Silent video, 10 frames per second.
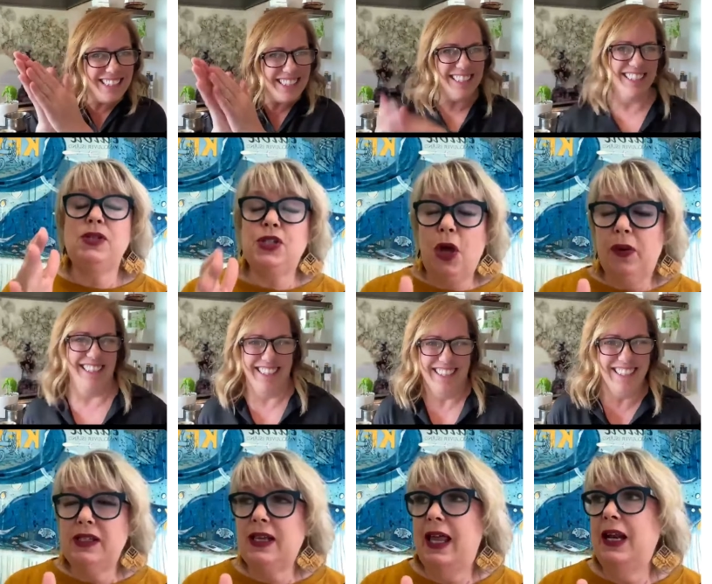Speaker 1: so
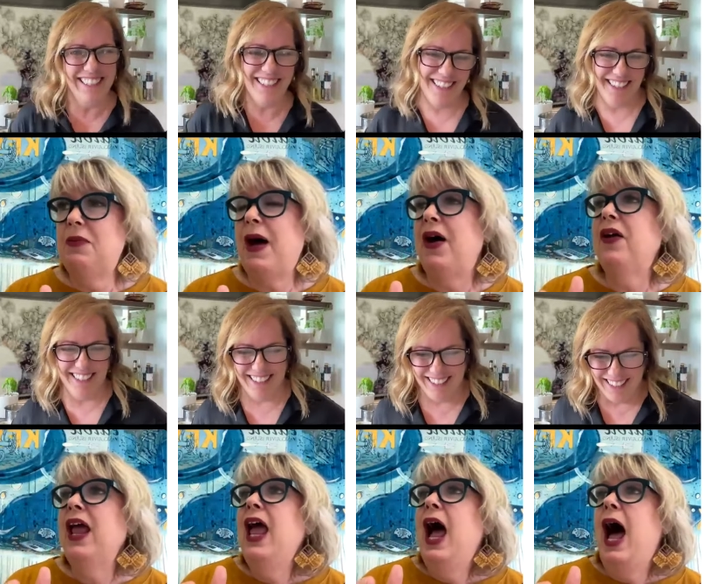excited about.
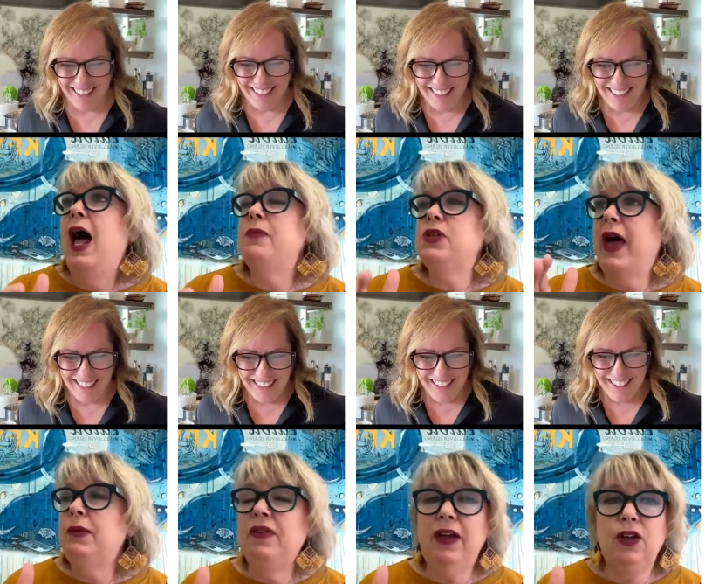Um, so,
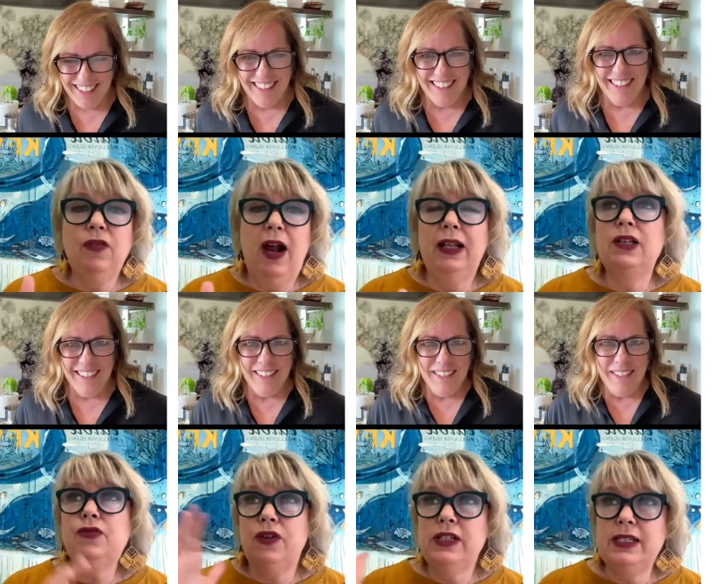Edible Vancouver Island's
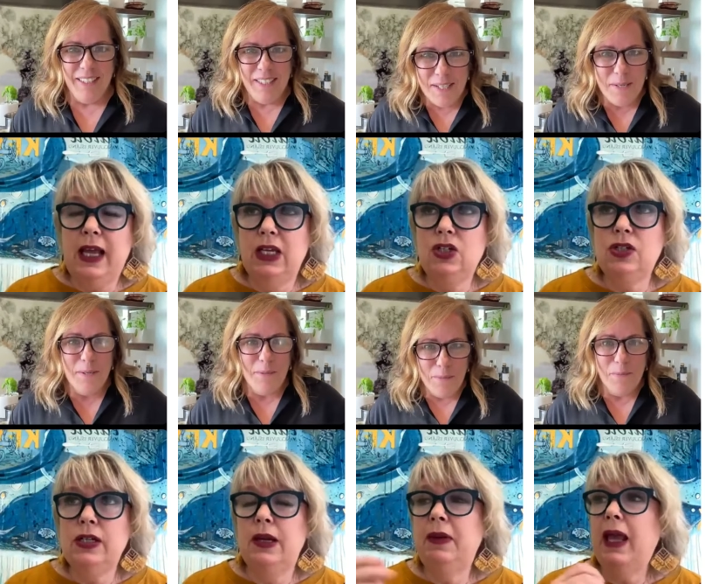first design issue is
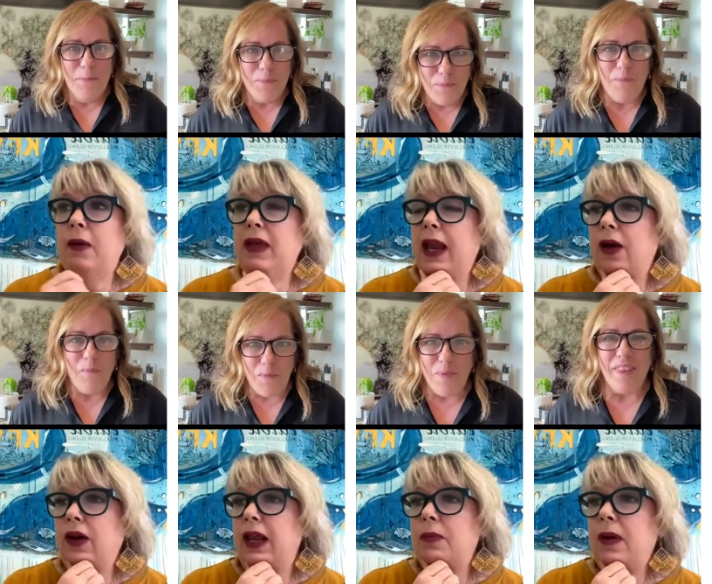going to be coming out
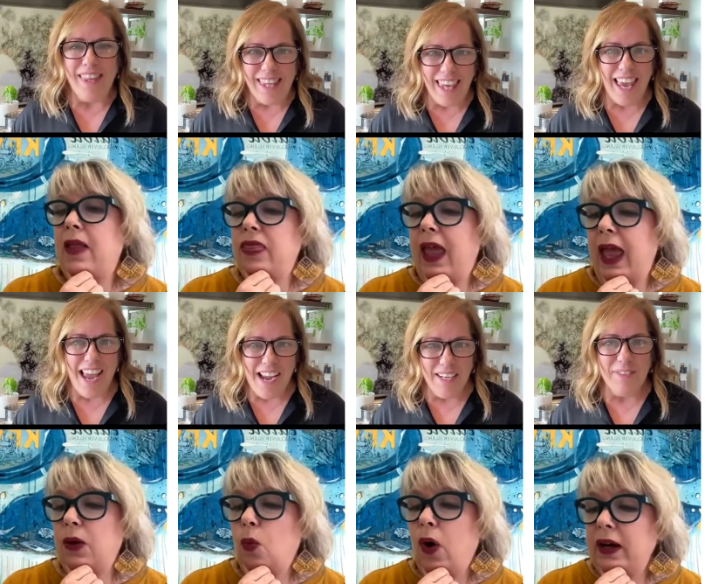in a month.
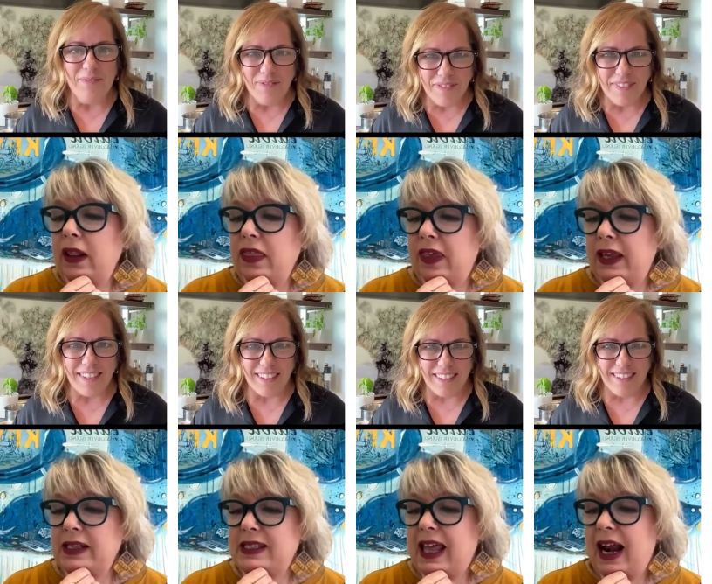And one of the
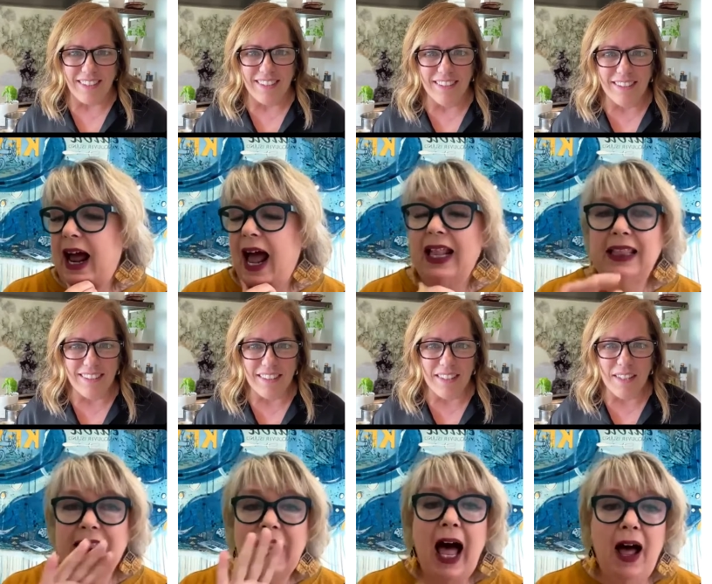things that I
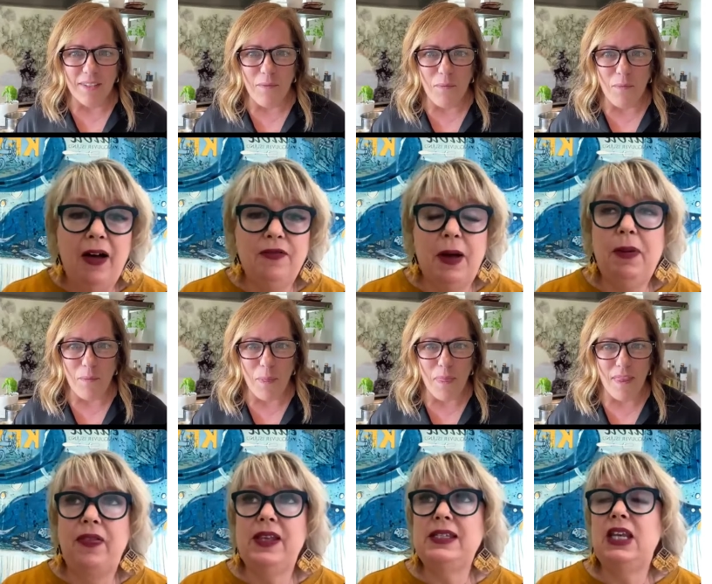love about
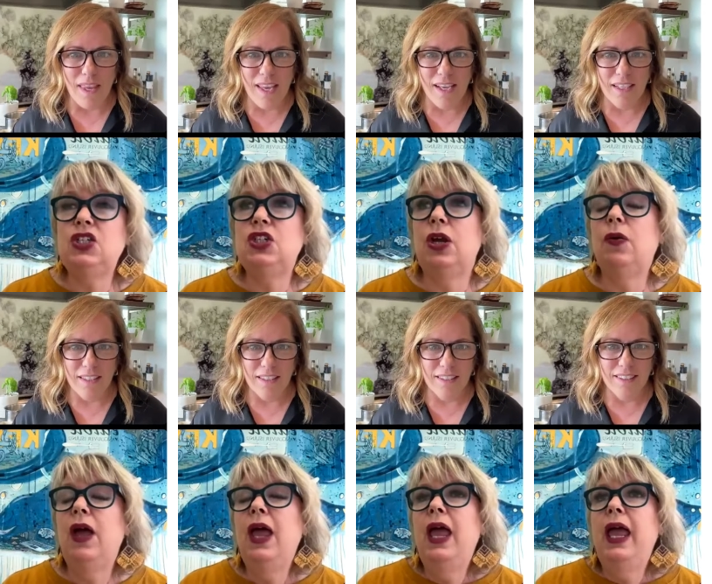this issue
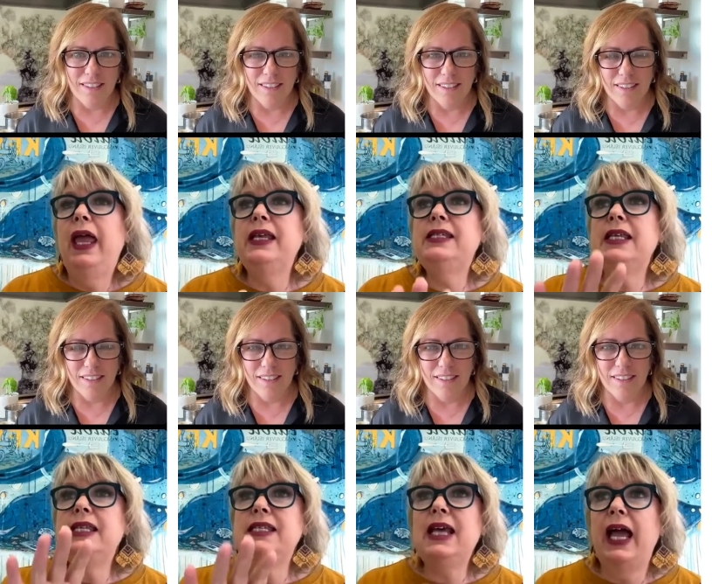is the
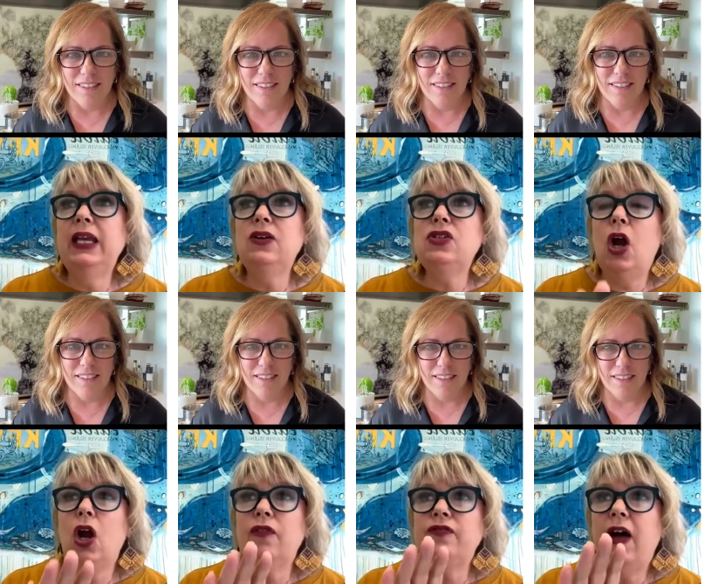designers
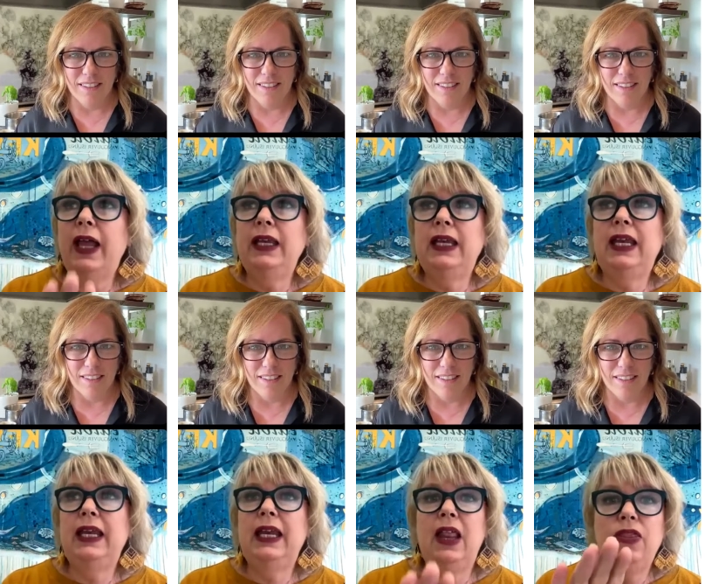are
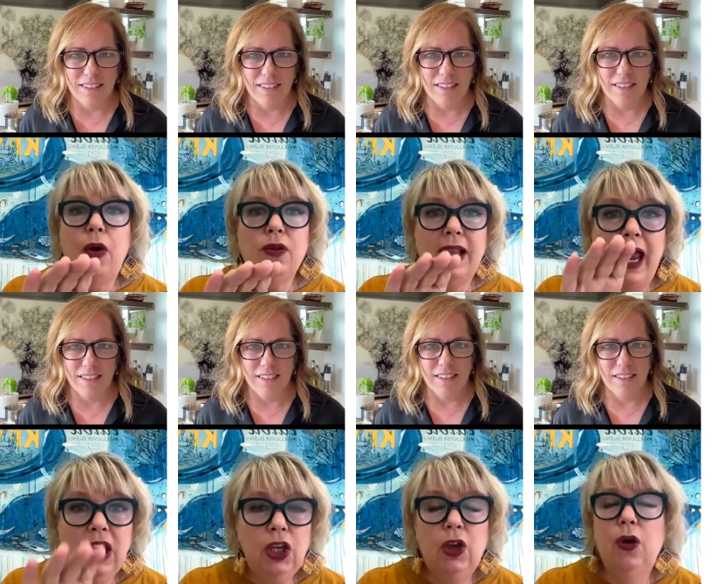finding, though, like
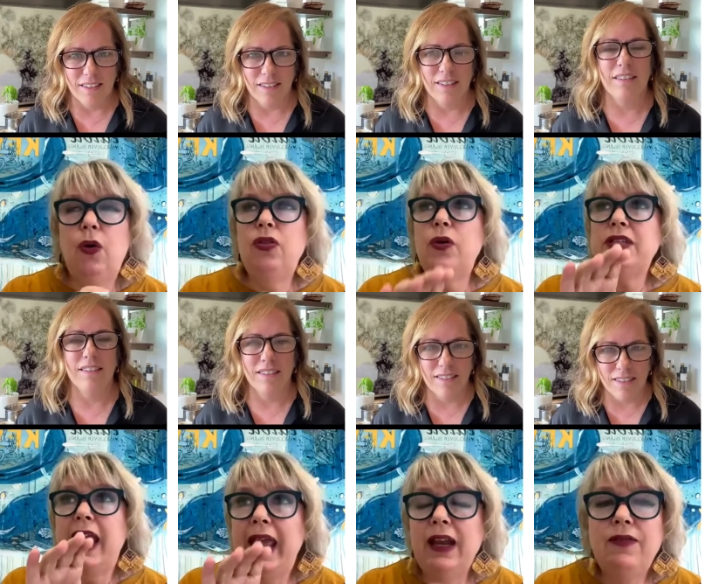you, those
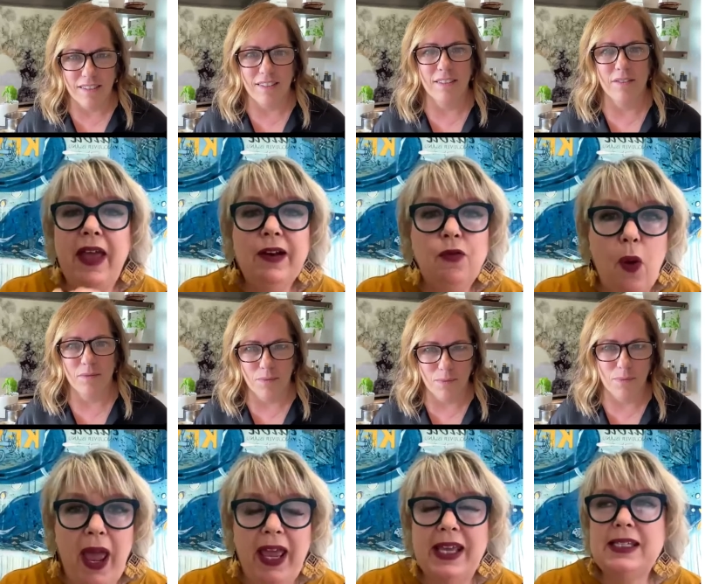innovative
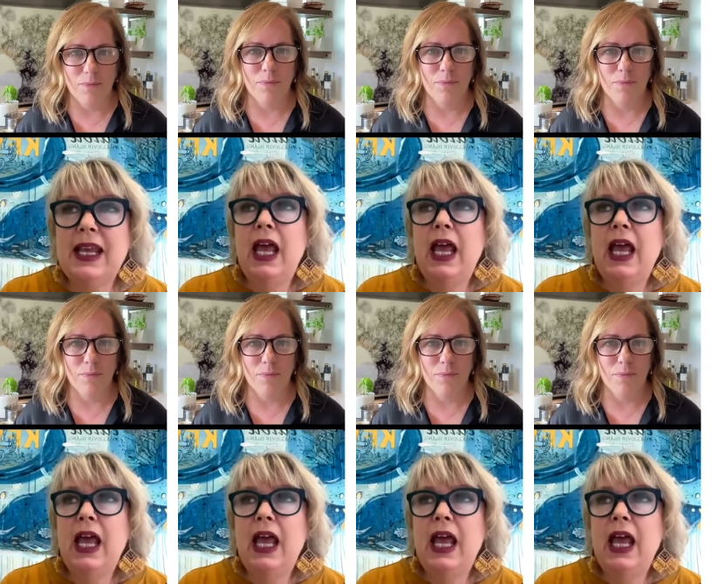ways